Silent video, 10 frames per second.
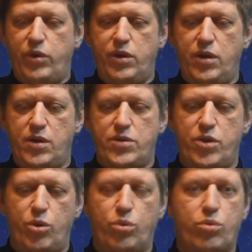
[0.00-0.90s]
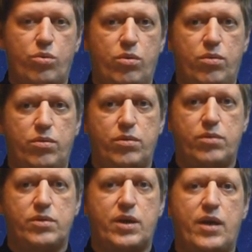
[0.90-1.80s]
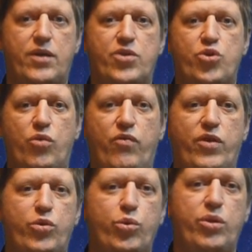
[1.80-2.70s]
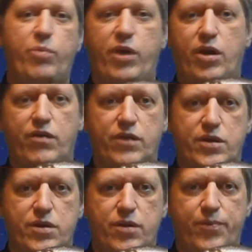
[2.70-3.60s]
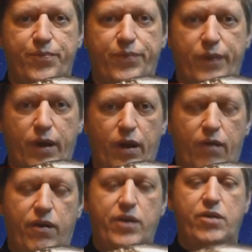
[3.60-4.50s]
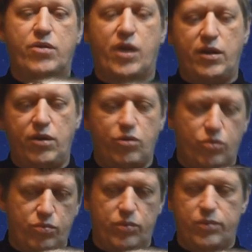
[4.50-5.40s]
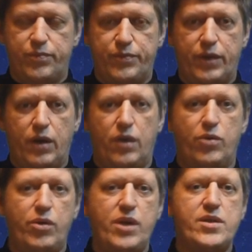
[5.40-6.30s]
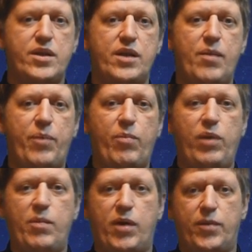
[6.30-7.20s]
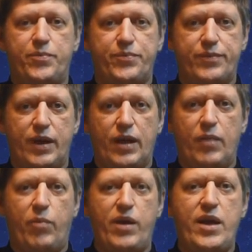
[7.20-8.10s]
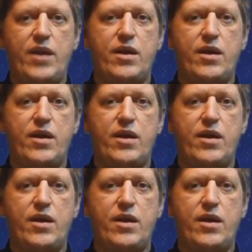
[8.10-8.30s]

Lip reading: Now it is necessary to unite a herring and a pencil in one common continuous, in a continuum.